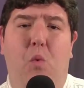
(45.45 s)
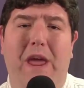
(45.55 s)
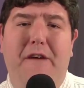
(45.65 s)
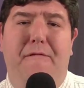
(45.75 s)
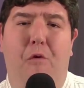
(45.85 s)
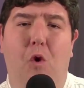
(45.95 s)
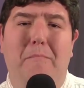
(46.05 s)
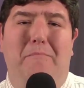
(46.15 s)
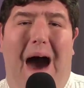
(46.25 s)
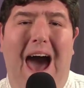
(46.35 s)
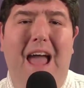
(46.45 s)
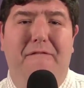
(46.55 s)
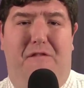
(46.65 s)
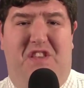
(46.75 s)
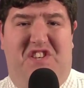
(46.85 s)
Week 4 bye
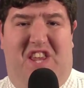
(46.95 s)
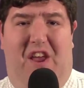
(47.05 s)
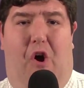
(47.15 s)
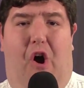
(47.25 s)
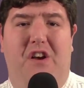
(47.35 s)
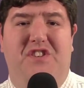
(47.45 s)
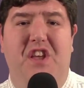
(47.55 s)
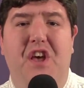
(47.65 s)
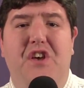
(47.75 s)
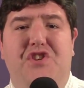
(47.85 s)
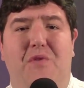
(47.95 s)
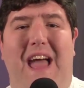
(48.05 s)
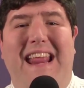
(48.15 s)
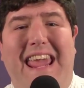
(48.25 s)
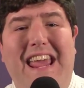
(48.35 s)
for the Seahawks so
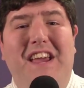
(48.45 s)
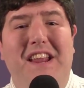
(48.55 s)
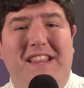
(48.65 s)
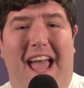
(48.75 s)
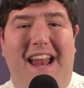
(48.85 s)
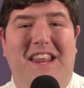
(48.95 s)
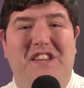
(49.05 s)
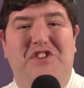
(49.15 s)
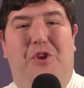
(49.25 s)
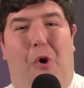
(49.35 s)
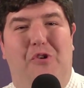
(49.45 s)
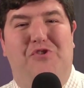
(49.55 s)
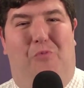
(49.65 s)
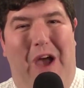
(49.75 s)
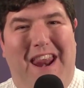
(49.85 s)
that he could attend his
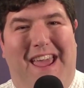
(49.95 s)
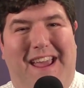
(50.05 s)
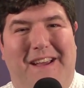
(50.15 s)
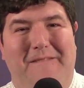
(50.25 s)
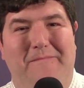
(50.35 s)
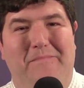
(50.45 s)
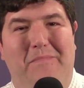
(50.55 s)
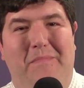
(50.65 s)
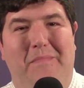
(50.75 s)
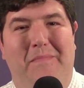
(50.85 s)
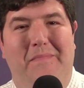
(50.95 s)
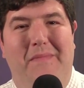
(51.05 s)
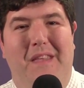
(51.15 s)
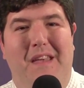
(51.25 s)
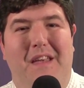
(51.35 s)
daughter's wedding.
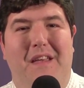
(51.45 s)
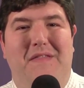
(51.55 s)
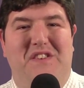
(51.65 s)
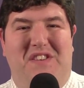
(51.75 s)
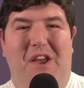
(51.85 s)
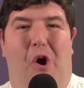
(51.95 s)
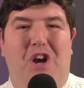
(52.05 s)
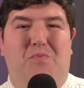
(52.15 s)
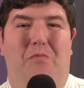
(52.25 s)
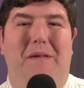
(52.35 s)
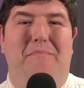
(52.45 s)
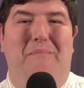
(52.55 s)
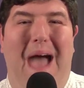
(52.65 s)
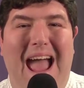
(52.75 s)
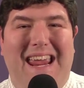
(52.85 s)
The Seahawks will be
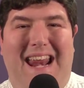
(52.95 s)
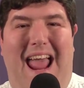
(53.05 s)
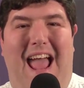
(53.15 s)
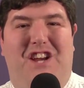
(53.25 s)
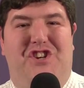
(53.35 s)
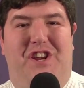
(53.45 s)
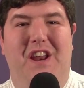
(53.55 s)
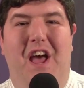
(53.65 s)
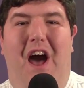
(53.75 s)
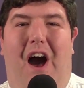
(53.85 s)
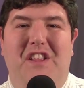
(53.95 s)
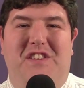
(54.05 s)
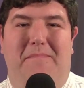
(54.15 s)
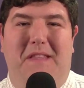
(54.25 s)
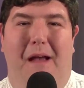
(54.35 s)
back in action on
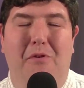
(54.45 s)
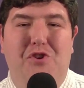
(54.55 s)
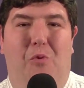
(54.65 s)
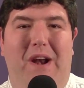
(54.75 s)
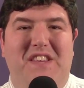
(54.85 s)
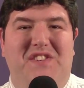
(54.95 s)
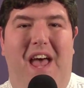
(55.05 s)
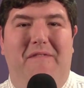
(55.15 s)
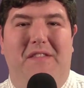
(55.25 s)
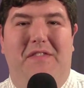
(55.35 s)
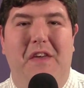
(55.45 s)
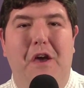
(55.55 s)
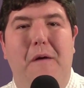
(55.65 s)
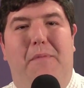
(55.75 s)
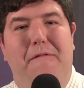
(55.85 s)
September 27th.
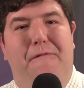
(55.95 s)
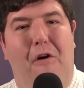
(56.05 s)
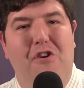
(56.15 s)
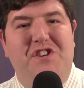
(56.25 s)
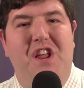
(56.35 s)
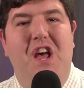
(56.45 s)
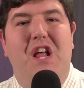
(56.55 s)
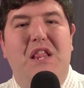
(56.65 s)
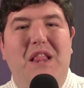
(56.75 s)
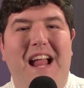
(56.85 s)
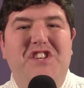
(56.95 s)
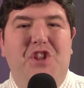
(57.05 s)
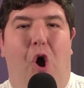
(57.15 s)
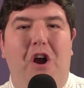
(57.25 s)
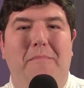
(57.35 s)
But first, let's
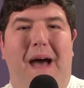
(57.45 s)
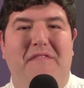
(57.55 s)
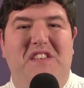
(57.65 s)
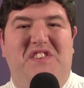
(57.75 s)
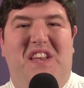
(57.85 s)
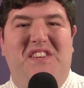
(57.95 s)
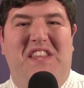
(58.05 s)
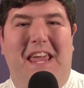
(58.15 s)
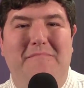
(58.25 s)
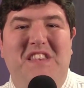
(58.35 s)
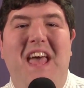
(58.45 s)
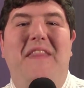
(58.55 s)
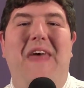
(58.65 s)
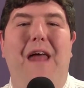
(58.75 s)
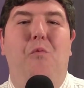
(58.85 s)
talk about the 6 teams
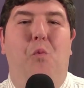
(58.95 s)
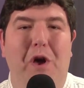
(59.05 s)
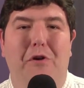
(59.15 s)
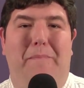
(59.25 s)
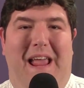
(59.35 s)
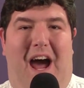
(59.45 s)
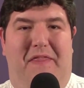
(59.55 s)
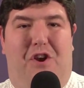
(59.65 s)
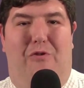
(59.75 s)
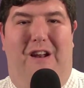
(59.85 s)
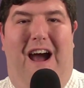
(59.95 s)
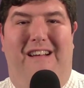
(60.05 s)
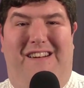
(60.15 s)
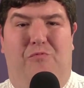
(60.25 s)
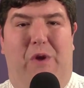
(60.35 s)
that will be on the
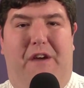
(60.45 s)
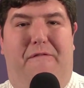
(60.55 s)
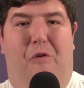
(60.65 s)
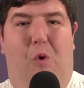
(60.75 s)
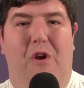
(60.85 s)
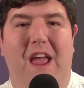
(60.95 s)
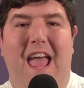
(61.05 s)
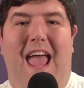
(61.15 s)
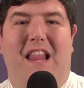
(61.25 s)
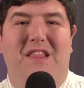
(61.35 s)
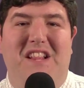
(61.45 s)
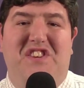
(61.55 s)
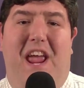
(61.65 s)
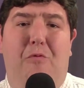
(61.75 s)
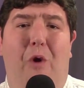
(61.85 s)
gridiron in Week 4, and let's
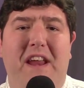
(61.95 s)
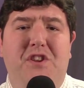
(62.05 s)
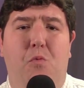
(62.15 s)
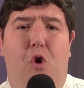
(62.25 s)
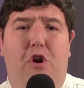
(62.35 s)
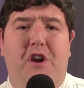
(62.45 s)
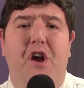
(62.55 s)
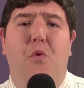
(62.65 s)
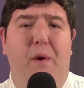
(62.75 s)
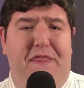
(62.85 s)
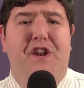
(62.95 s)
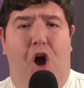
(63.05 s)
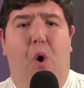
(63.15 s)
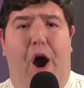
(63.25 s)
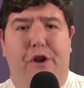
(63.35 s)
get right to work with the
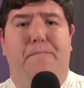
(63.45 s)
No Huddle